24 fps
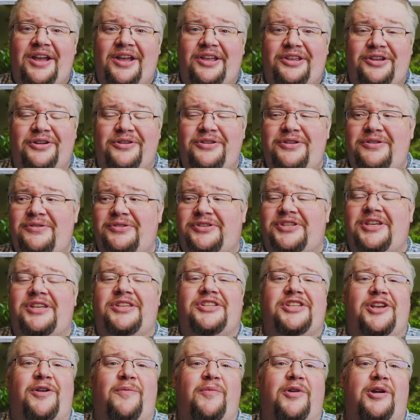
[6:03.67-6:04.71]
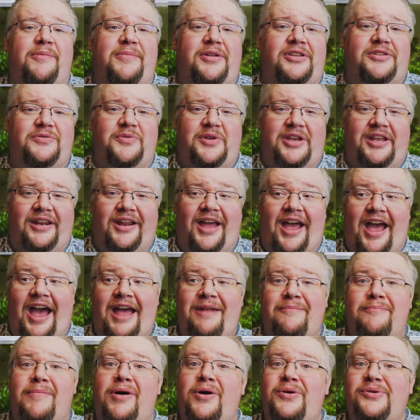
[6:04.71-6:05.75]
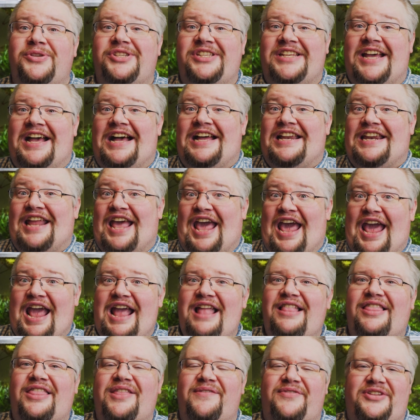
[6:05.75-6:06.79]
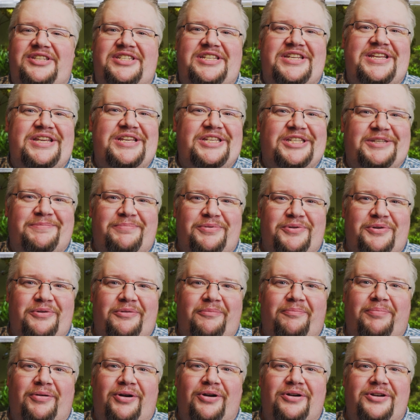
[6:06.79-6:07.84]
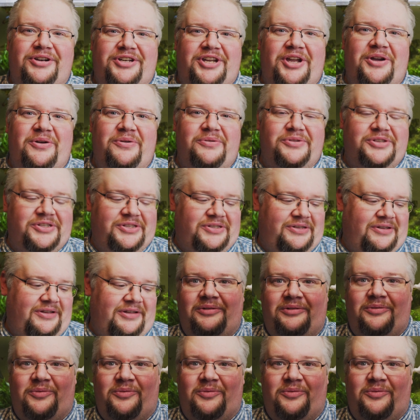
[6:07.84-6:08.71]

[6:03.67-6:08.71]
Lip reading: you're using somewhere between, at most, an eighth of a teaspoon per dose.